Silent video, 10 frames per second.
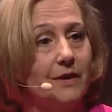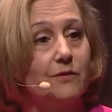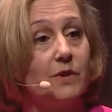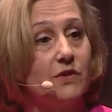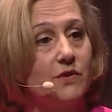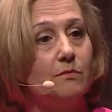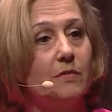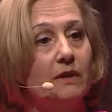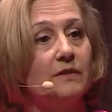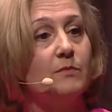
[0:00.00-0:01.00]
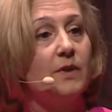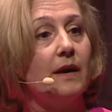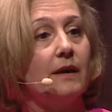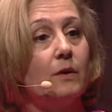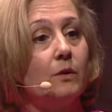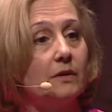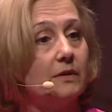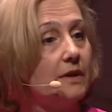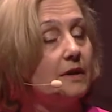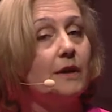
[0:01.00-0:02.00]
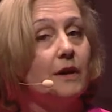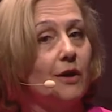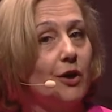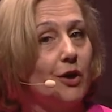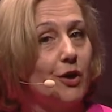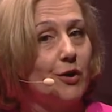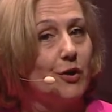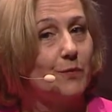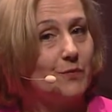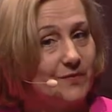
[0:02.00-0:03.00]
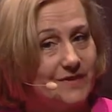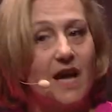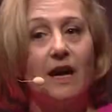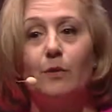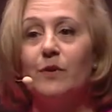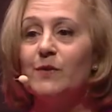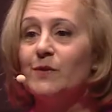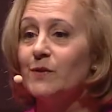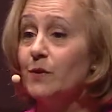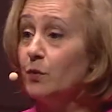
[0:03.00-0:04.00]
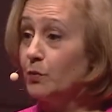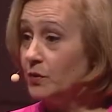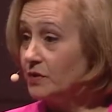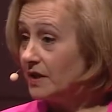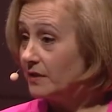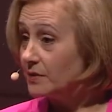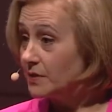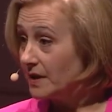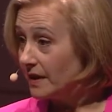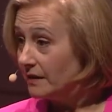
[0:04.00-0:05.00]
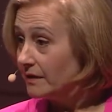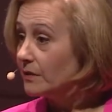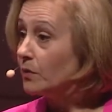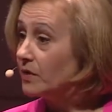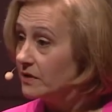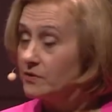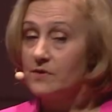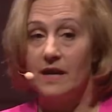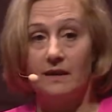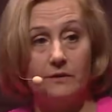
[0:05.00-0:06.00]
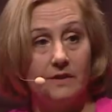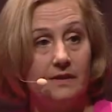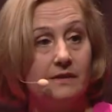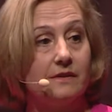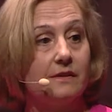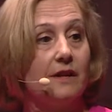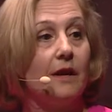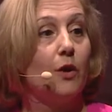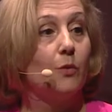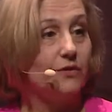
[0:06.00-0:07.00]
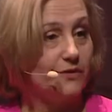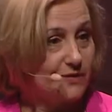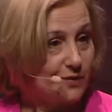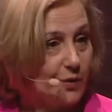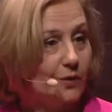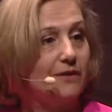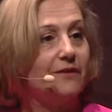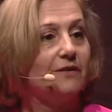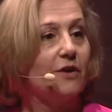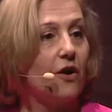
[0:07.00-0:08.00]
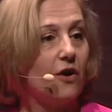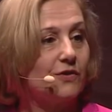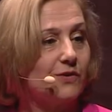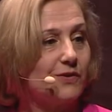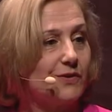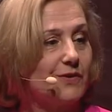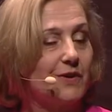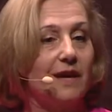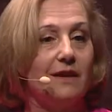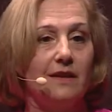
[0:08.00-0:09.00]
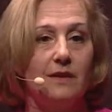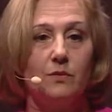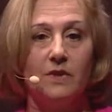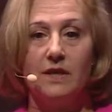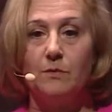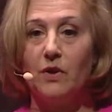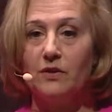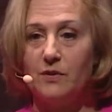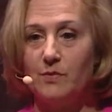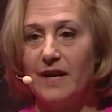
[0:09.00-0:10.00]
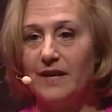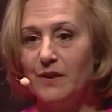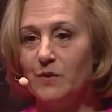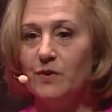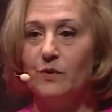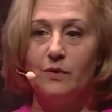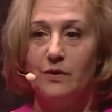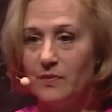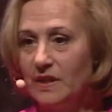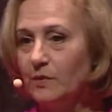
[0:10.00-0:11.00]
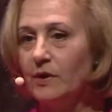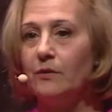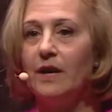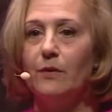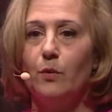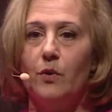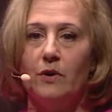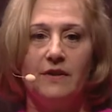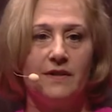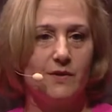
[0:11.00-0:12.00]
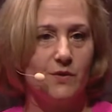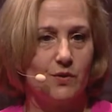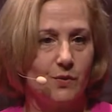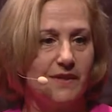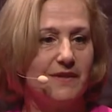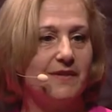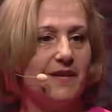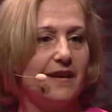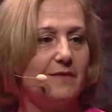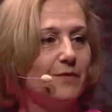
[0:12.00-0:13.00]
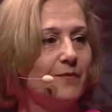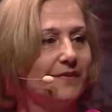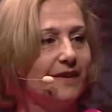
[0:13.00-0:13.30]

If we just multiply all the hours you put here today with your salaries, what this whole event costs, and then we multiply it with all the people around the world that is doing the same,